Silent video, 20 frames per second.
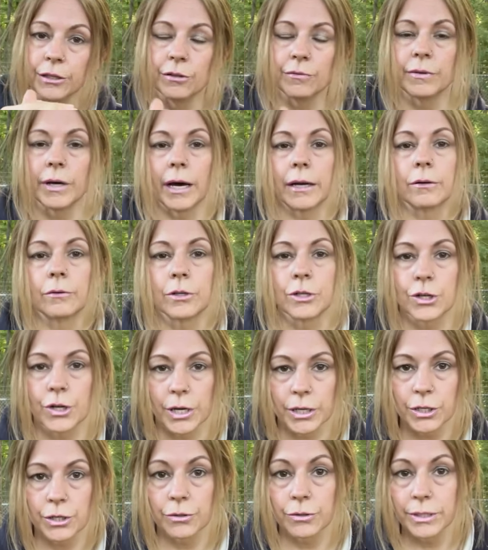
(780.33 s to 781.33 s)
you've got to
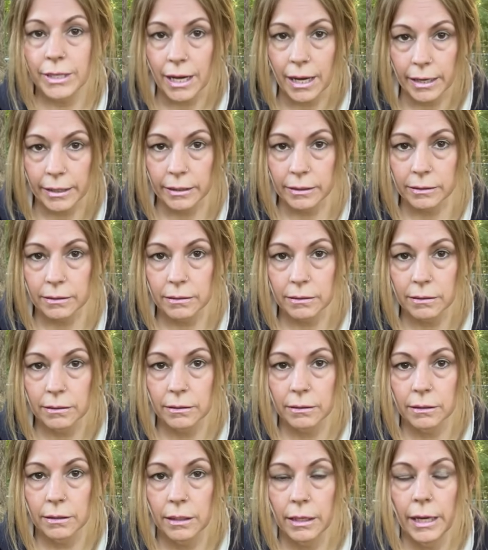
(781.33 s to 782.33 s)
address your diet
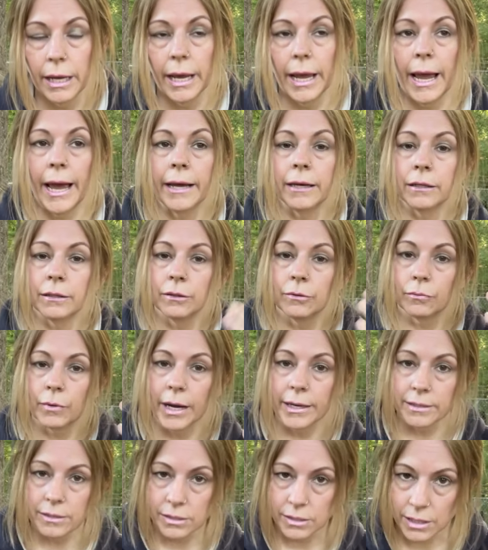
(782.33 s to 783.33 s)
and the
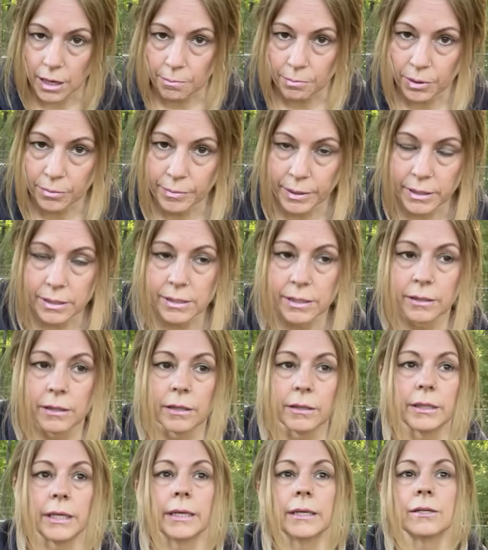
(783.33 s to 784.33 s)
right supplements and the
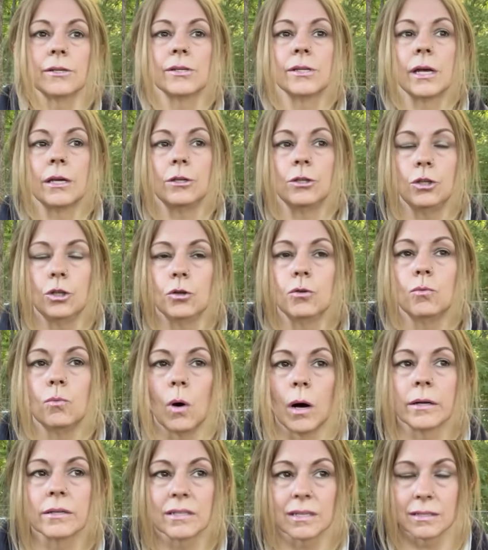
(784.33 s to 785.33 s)
things that you
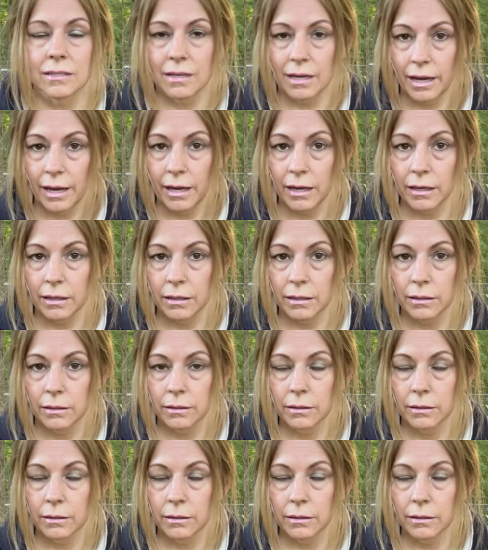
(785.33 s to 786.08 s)
want to take